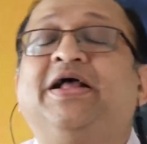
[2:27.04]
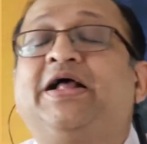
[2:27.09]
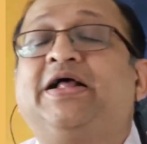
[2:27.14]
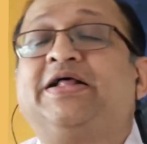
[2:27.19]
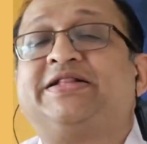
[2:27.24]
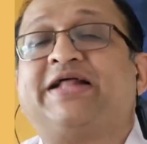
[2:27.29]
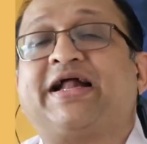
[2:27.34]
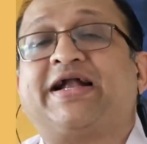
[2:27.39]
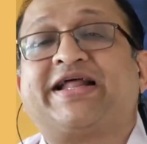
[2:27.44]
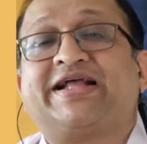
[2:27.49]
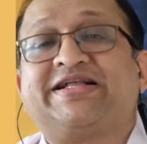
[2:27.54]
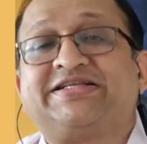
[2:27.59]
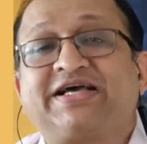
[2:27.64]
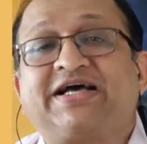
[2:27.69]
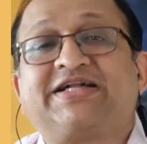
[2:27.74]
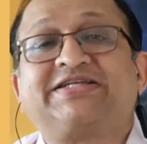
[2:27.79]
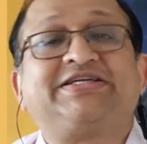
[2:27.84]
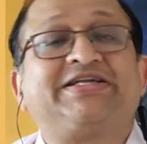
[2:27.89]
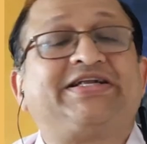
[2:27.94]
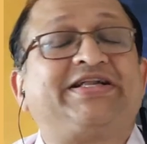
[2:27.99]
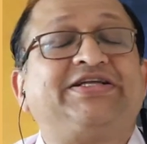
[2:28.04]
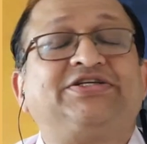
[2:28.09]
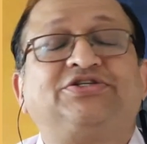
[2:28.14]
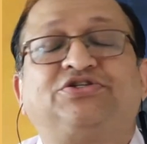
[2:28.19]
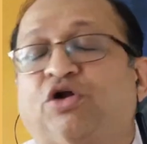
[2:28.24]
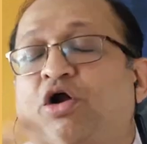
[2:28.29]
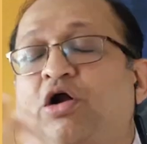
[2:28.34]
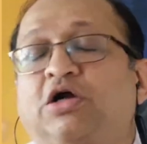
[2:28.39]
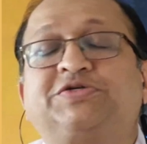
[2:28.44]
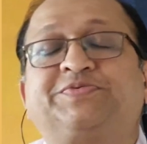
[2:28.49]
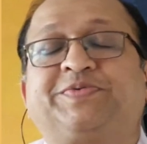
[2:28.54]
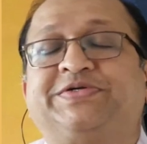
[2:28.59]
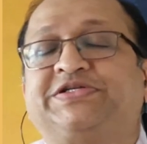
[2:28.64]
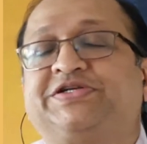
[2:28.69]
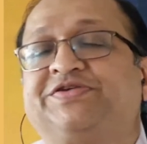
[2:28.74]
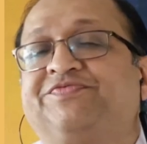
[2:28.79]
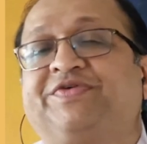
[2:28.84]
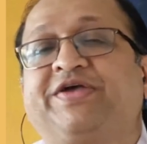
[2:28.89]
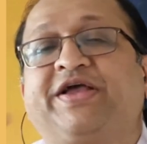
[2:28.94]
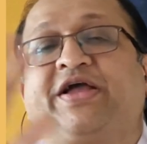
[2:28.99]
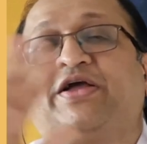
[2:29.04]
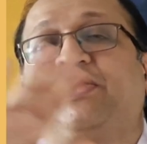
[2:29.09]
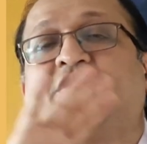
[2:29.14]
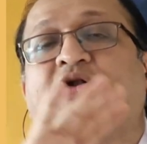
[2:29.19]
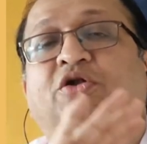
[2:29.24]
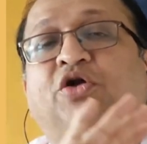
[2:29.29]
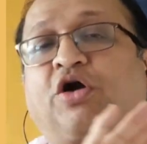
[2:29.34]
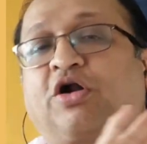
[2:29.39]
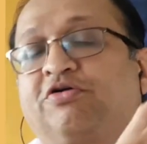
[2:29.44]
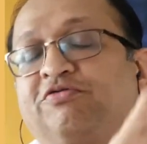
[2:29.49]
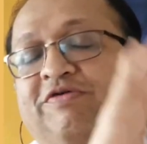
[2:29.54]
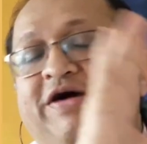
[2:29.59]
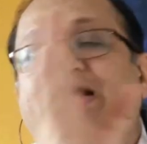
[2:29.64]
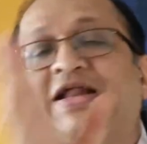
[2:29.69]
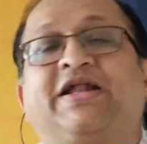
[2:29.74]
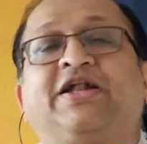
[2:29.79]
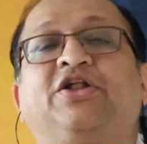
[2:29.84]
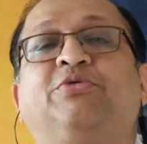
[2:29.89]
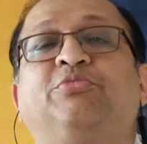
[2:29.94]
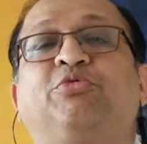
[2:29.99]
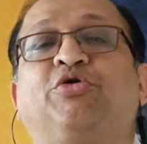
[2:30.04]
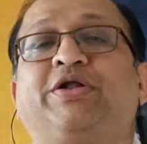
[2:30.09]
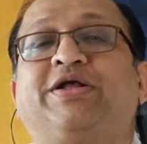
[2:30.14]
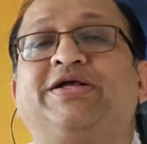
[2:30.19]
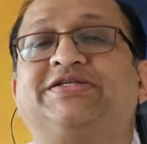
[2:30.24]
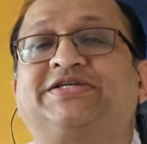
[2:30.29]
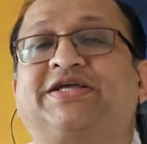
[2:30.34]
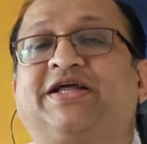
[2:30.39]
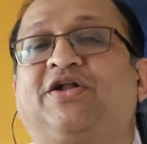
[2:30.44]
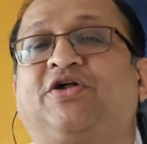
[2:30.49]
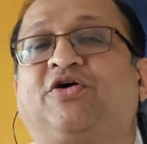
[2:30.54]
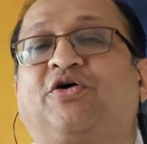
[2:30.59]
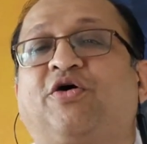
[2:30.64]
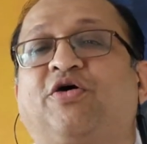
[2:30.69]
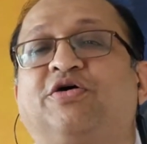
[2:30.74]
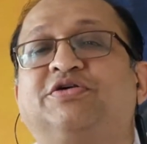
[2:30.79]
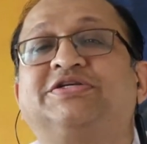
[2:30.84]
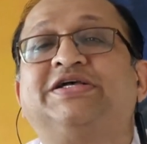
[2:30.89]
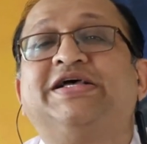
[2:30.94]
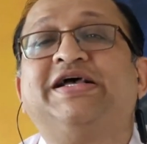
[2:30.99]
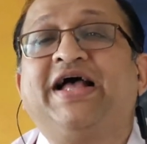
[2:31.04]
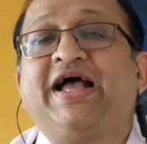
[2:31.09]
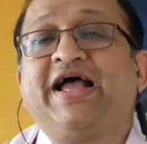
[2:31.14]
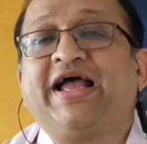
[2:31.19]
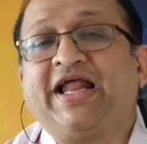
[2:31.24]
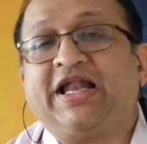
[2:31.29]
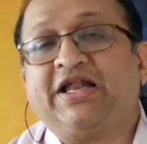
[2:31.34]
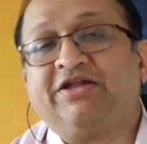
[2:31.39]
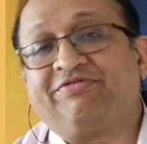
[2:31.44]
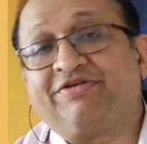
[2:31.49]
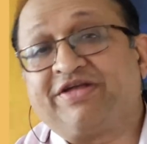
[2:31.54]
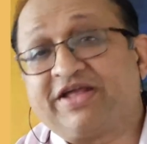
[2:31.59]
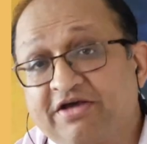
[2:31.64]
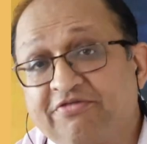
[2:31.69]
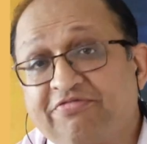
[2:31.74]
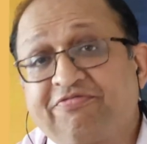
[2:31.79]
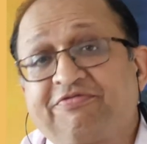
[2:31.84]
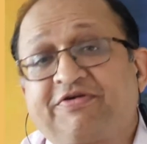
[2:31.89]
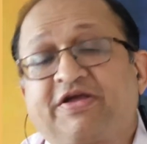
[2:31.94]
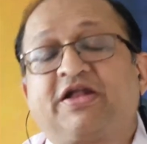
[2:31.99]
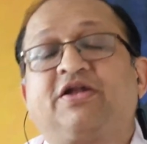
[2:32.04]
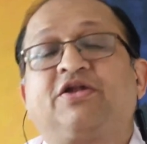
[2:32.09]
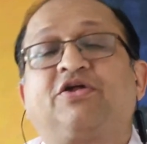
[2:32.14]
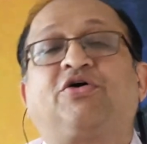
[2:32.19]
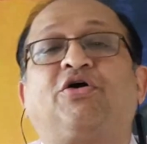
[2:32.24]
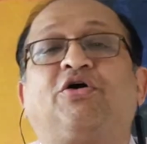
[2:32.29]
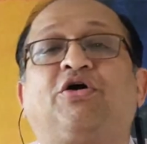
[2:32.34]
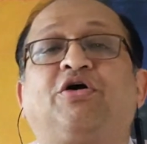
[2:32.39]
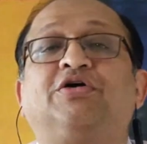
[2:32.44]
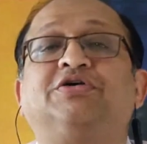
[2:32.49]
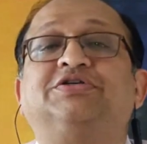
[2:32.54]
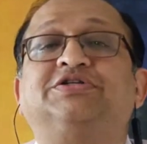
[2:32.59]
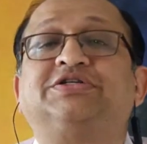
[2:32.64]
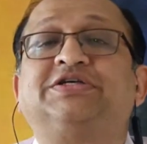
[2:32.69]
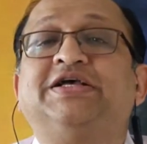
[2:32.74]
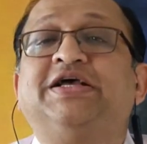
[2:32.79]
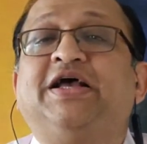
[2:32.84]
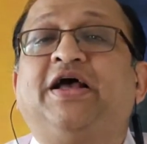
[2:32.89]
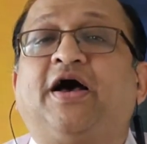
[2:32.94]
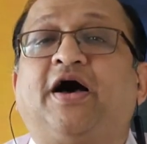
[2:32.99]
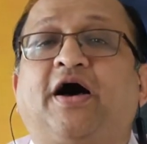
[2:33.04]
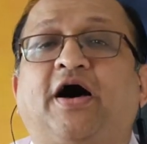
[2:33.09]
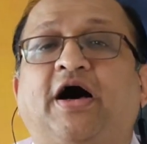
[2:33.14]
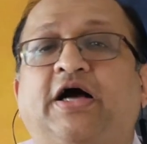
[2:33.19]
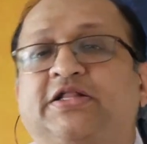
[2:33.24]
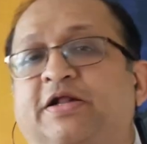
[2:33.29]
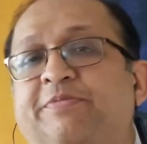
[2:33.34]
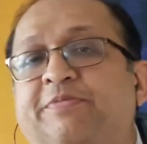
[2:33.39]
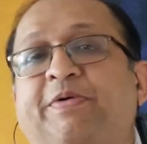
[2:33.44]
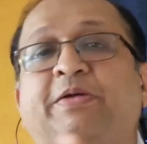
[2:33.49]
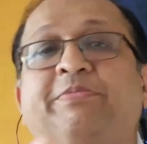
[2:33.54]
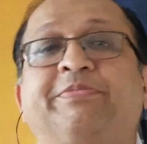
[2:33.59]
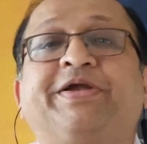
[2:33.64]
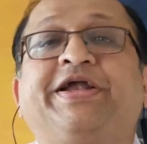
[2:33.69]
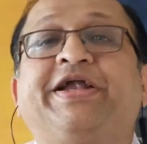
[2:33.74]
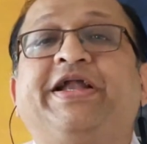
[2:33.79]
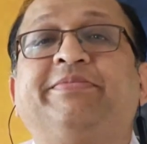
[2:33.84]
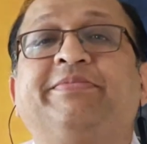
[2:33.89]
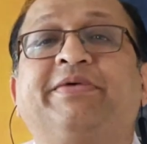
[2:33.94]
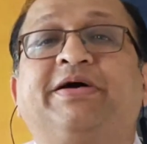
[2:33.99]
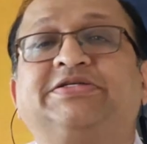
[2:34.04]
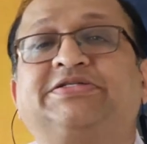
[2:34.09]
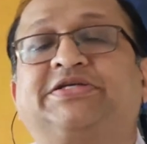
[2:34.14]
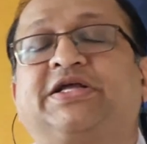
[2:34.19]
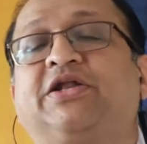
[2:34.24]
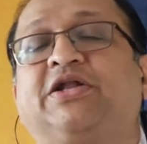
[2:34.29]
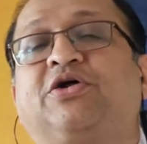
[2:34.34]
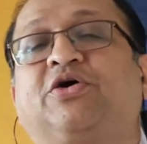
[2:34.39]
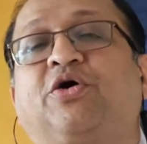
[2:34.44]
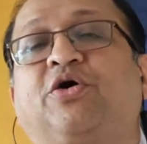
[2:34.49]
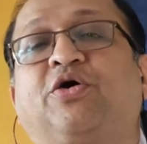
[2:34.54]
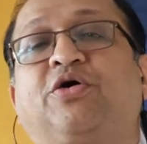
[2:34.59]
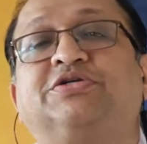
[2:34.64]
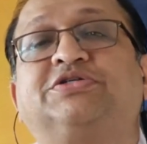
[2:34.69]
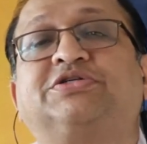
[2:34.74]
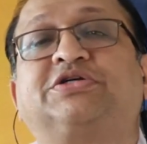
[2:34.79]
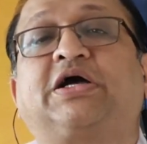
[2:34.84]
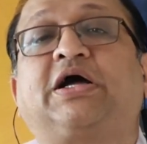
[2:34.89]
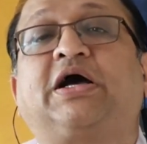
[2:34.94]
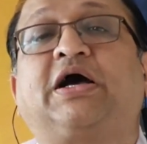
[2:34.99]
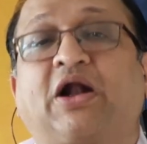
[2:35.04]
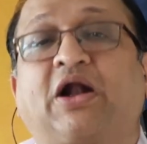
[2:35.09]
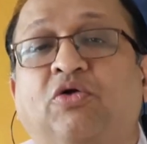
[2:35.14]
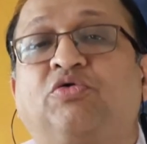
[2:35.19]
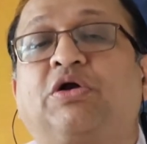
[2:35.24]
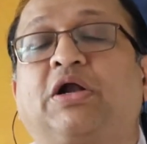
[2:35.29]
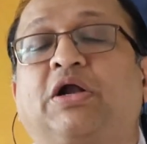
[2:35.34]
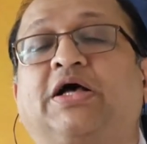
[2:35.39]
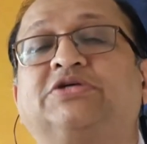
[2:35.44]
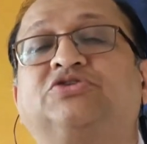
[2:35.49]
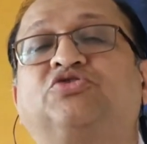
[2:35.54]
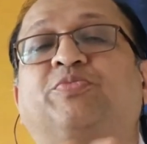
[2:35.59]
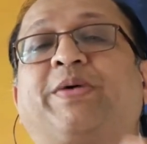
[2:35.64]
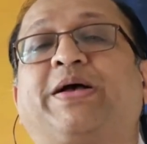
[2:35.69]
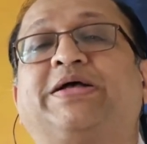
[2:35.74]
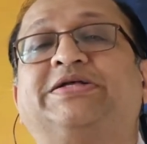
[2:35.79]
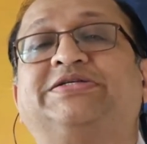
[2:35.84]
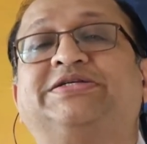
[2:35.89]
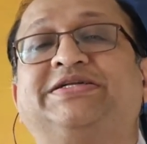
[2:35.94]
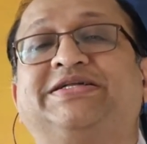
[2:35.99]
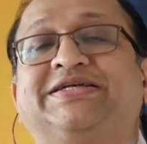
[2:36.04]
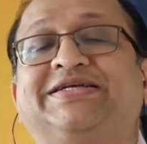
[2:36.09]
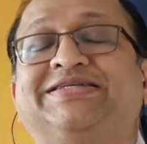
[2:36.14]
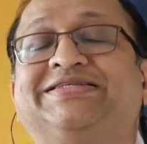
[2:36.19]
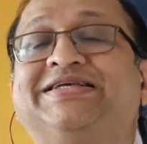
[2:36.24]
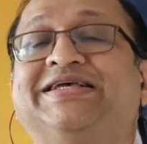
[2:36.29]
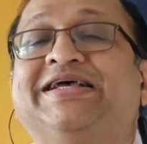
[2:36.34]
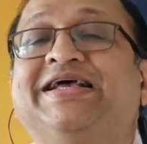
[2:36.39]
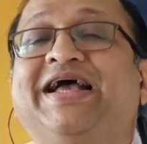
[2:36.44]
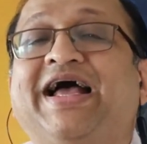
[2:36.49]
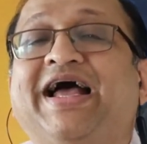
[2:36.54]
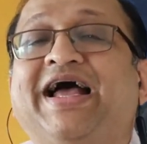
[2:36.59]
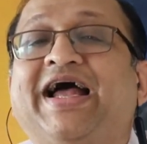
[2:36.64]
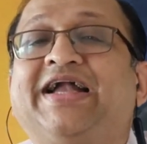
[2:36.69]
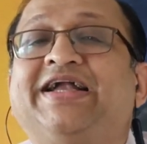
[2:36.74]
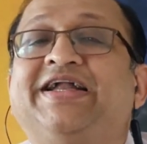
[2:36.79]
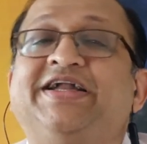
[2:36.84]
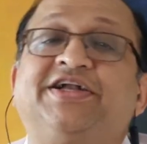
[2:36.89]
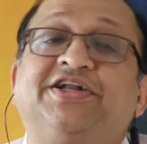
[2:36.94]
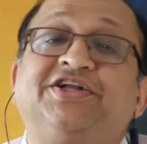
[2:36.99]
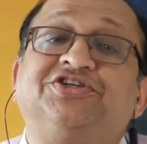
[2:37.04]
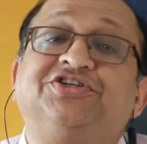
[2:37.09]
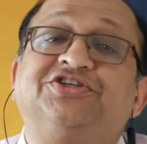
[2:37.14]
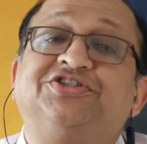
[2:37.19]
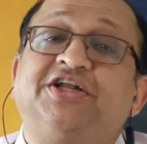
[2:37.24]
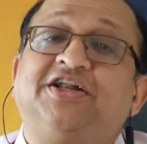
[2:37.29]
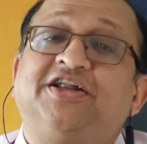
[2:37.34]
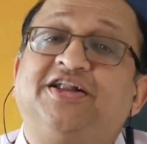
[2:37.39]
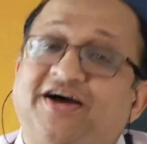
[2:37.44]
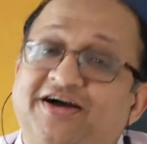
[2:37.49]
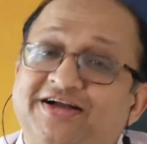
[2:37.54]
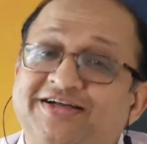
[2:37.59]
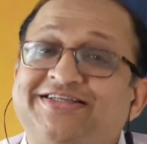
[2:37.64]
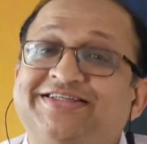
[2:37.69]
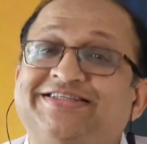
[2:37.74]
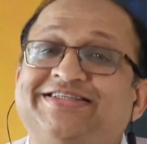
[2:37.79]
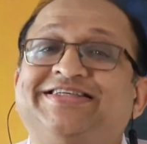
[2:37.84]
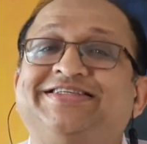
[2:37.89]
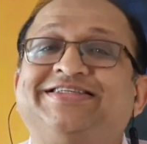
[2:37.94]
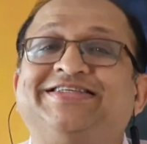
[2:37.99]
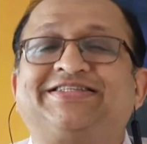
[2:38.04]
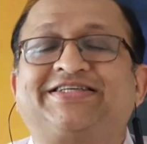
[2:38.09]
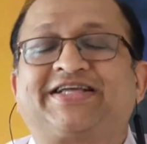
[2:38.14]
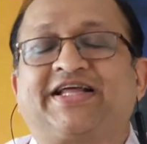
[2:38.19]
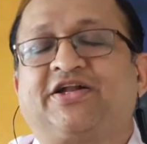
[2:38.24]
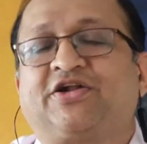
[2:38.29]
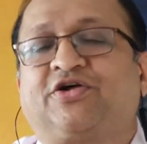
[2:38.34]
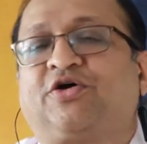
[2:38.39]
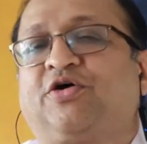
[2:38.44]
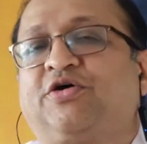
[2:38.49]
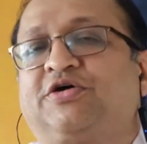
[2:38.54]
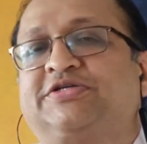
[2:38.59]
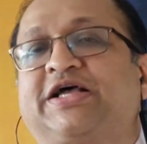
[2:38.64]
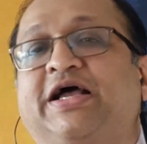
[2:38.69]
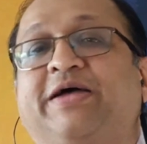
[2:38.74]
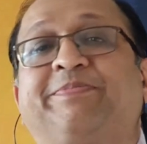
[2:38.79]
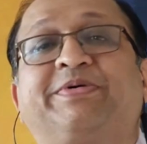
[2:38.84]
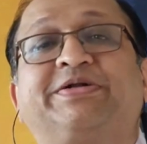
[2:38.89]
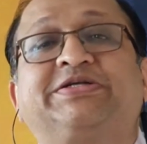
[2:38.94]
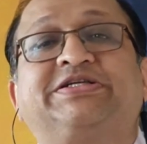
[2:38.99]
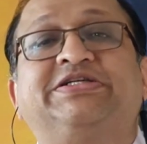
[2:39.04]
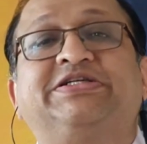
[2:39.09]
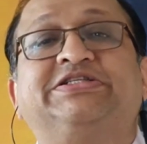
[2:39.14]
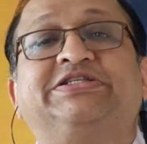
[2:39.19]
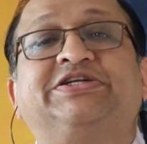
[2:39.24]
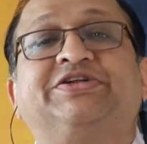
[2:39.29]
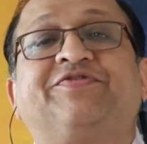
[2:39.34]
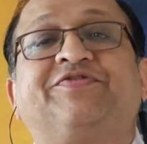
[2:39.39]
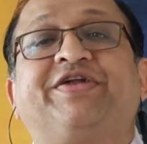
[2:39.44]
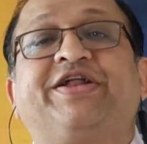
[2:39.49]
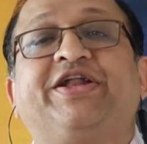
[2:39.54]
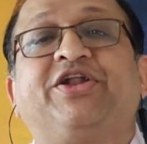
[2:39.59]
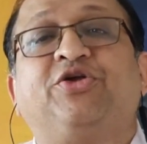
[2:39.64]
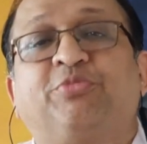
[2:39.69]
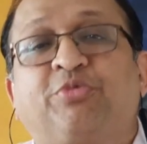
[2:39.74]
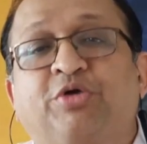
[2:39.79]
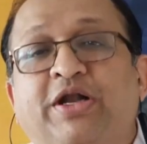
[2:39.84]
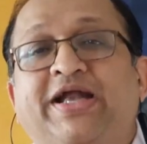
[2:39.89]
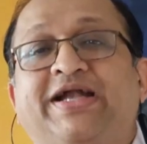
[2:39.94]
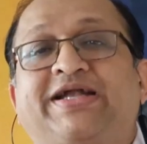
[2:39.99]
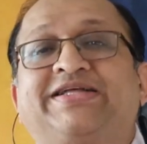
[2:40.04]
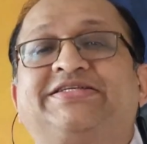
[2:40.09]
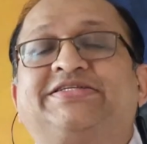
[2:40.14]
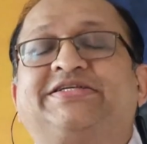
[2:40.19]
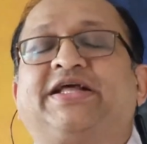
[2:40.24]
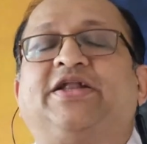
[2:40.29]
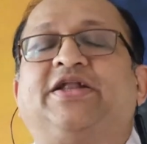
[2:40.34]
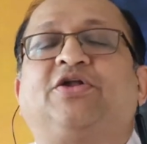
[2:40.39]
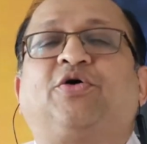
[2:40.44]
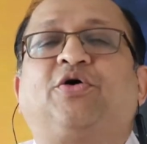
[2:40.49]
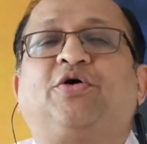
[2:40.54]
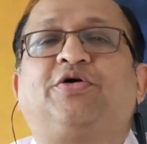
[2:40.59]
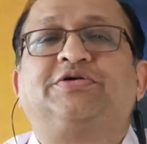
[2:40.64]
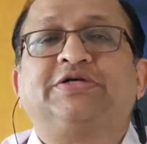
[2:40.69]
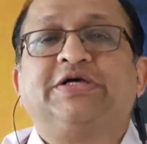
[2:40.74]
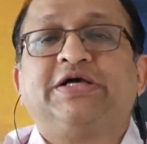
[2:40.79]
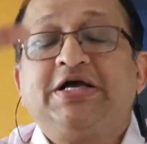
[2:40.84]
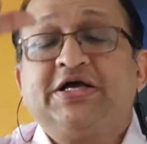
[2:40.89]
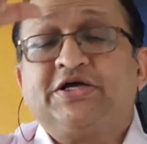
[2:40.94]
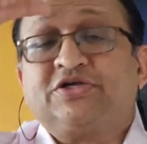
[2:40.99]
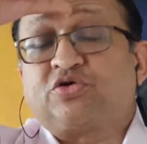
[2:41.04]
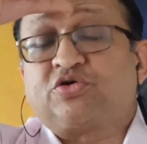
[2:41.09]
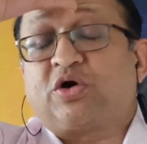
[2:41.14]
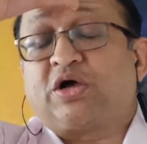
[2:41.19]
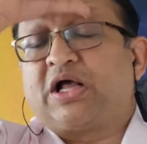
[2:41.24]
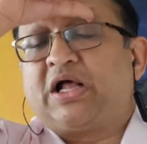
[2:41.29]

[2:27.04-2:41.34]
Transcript: that HRCT is not specific, a lot of viral pneumonias can cause, LVF can cause, other pulmonary edemas can cause, ground glass opacities and interstitial lung diseases can cause, hypersensitivity pneumonitis can cause. So